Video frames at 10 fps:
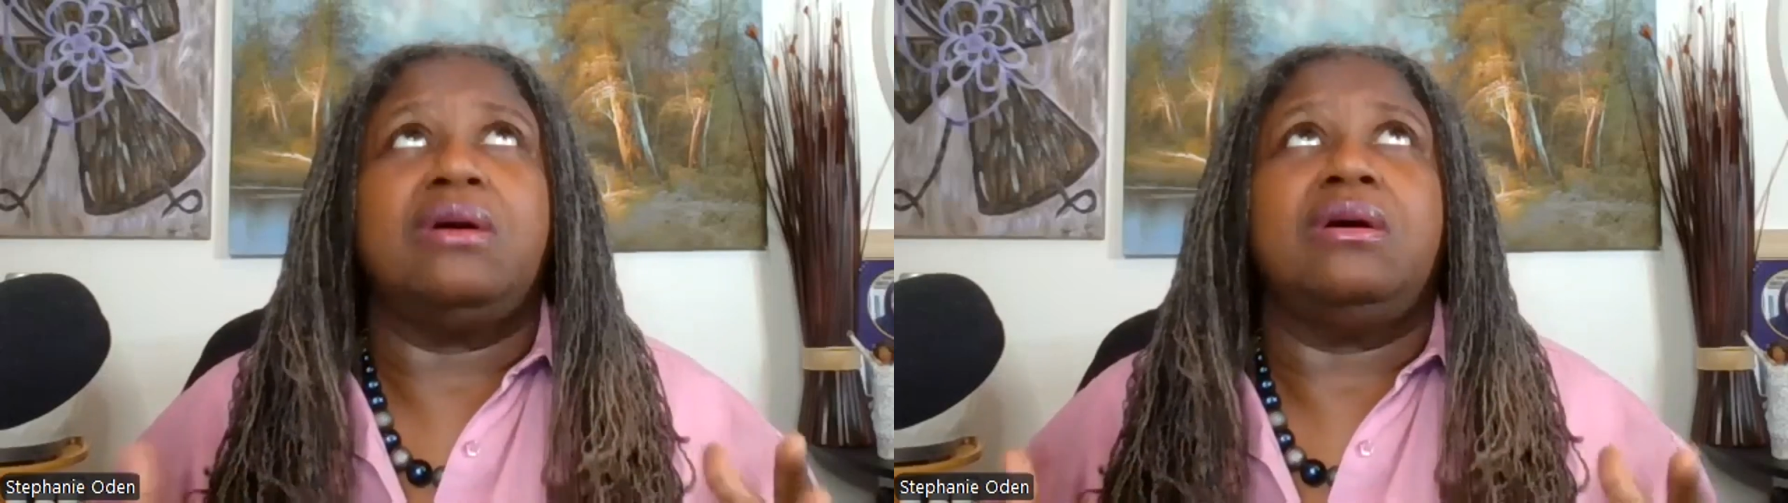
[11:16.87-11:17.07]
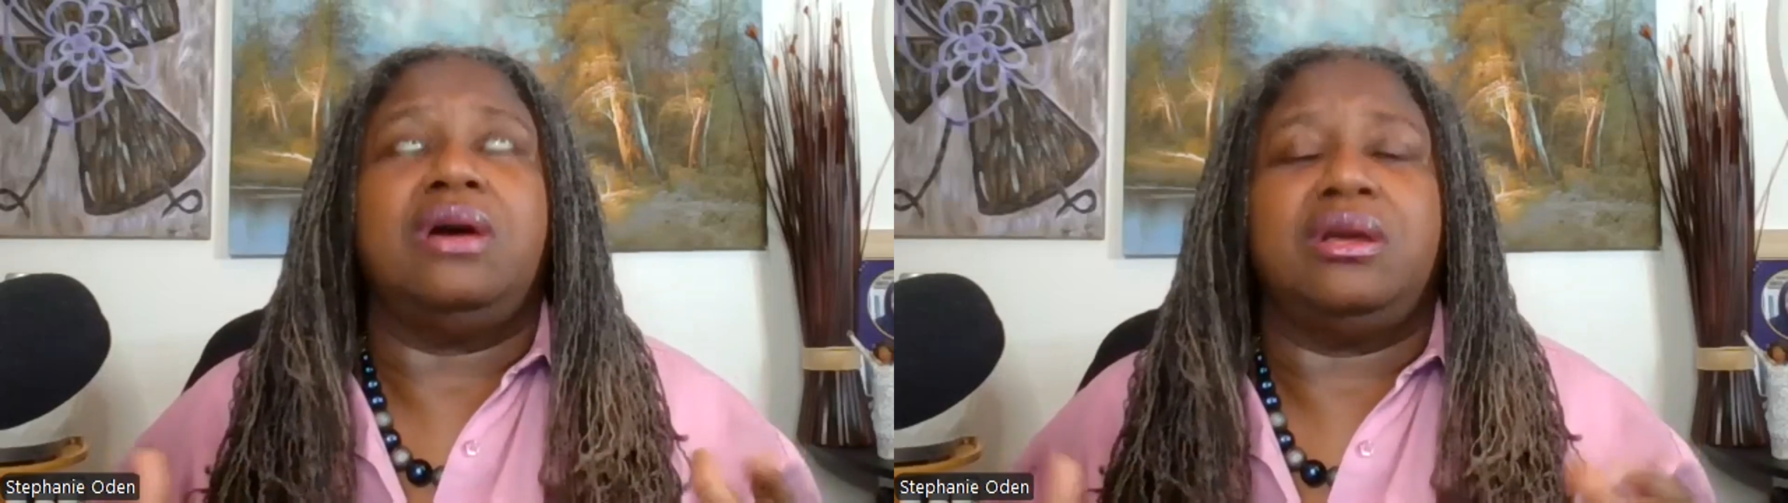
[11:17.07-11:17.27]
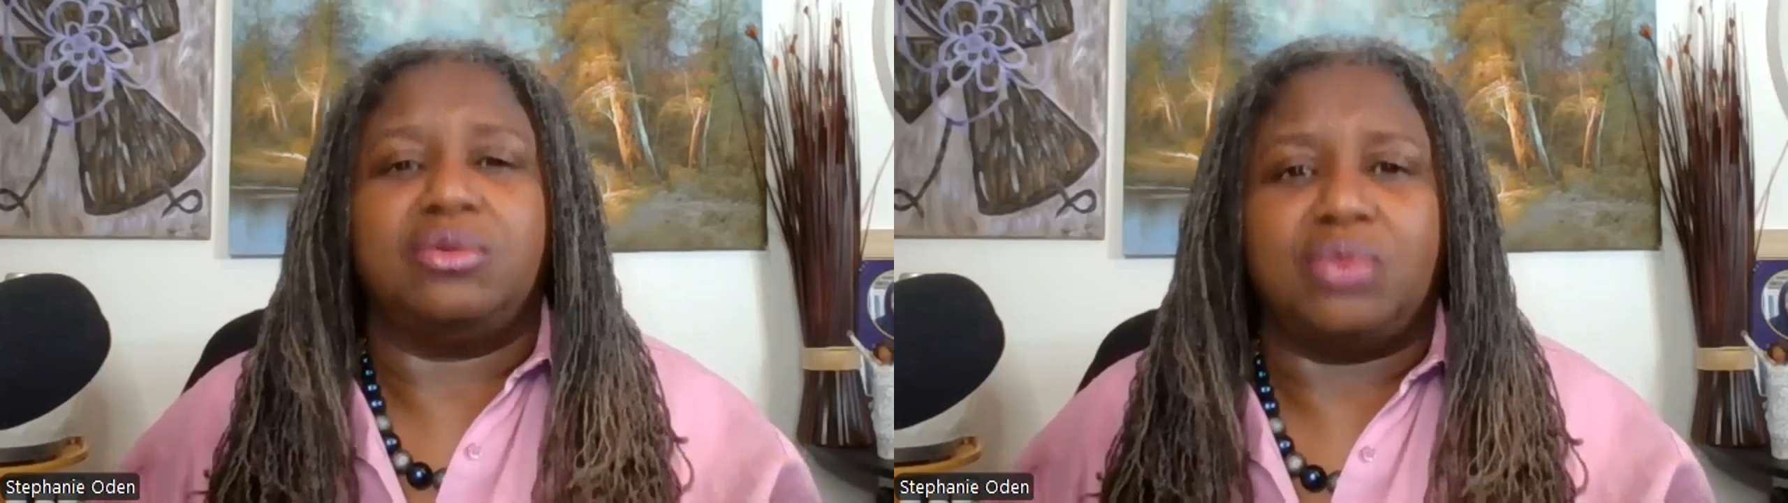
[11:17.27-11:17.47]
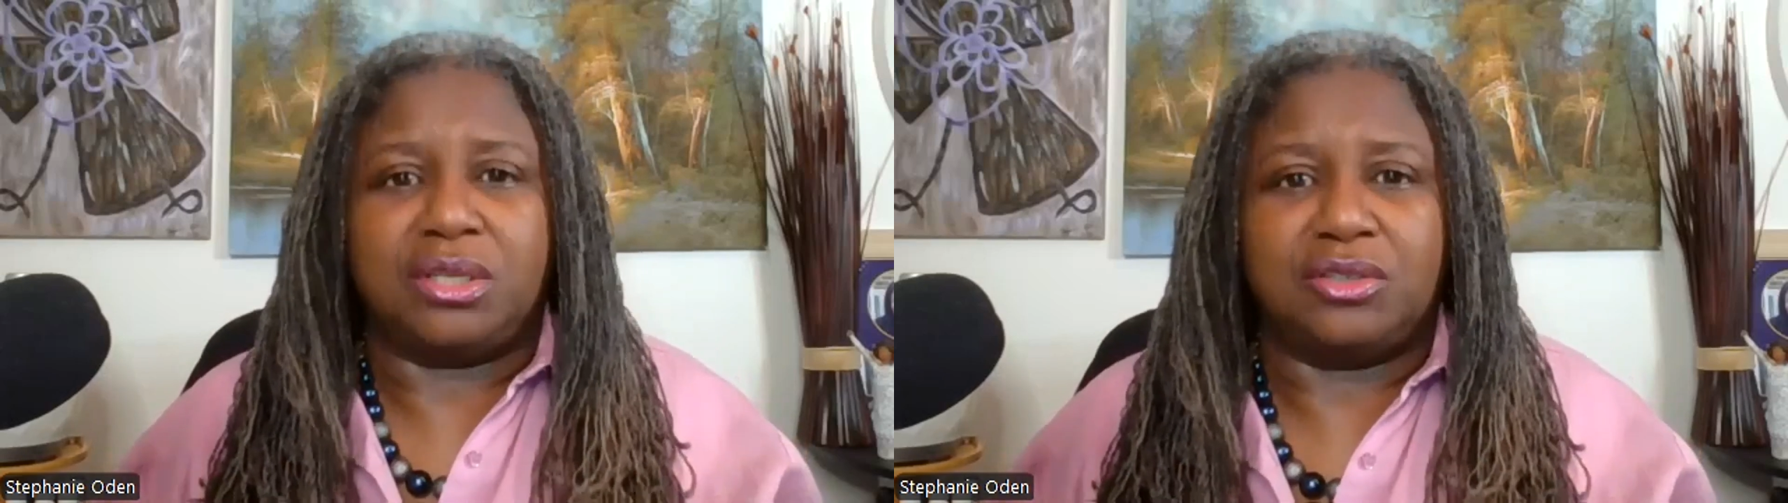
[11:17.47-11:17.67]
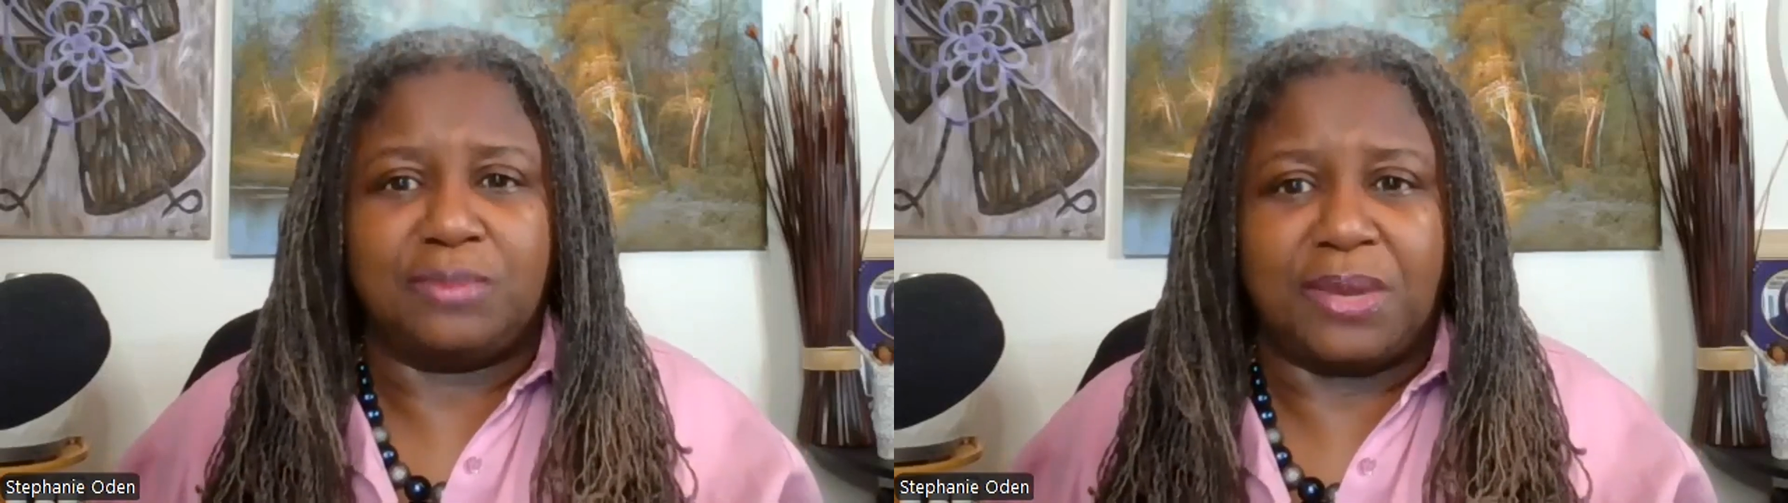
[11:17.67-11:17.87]
oh, I don't
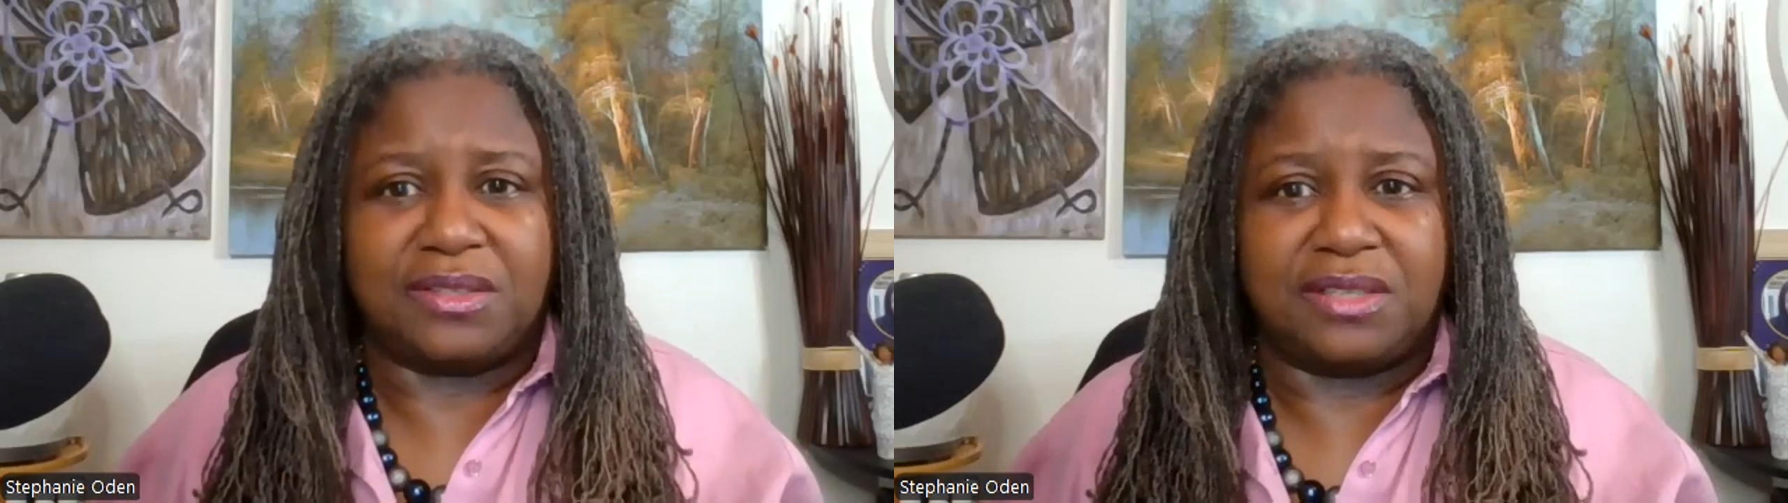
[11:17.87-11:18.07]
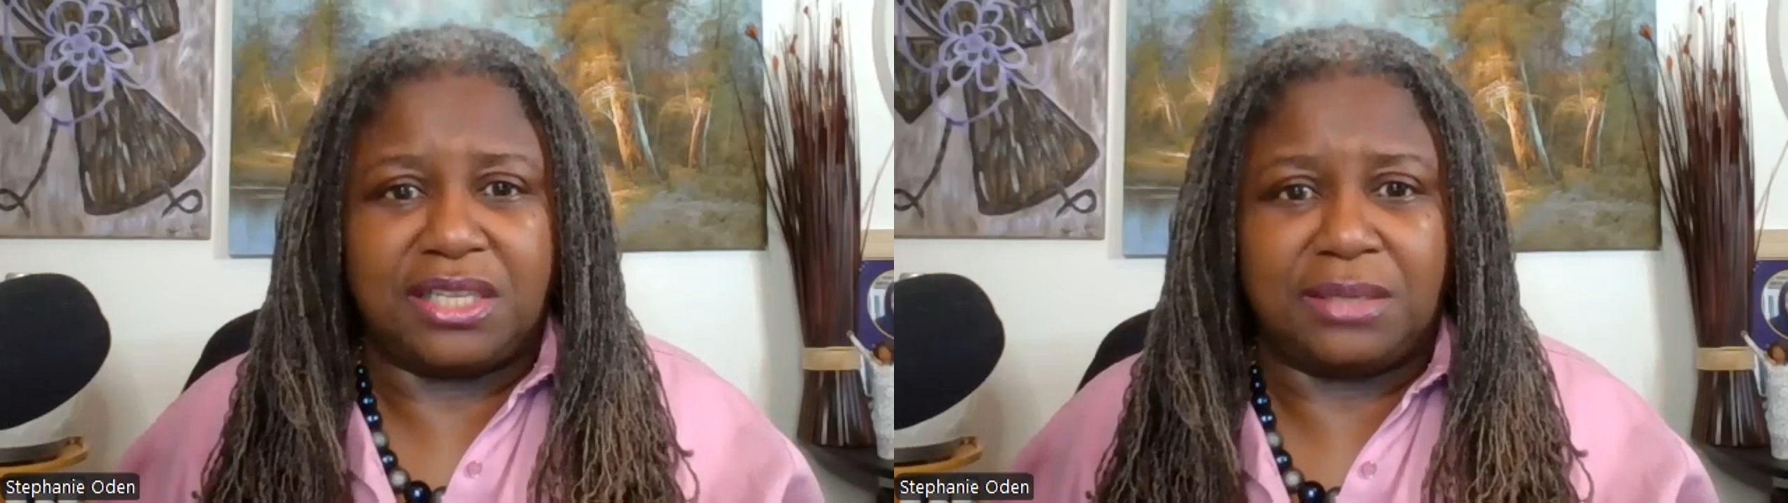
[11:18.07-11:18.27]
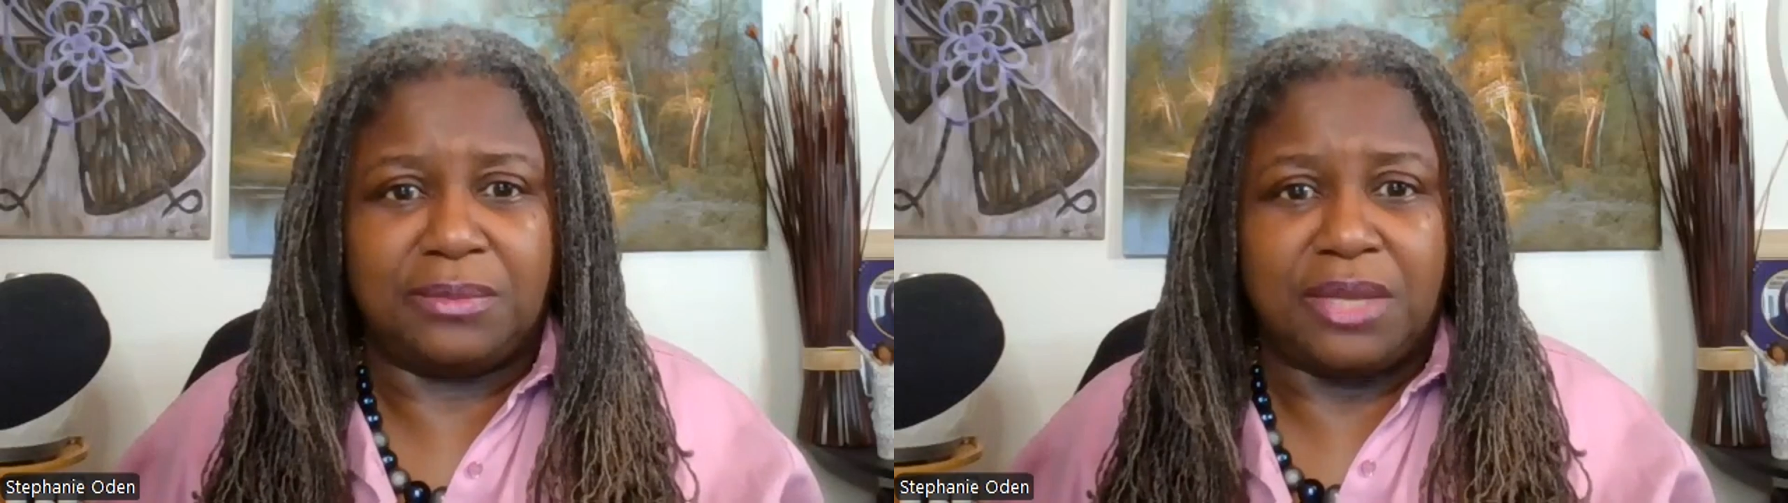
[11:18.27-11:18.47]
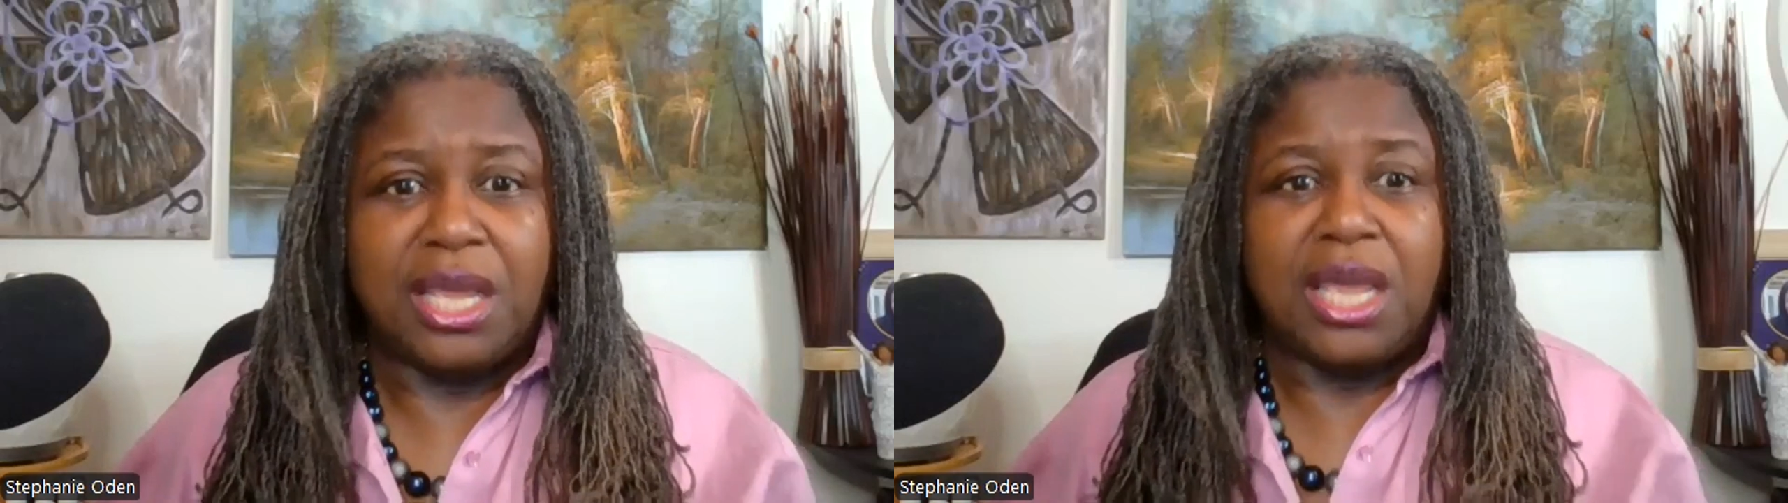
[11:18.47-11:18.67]
want to lose my sleep.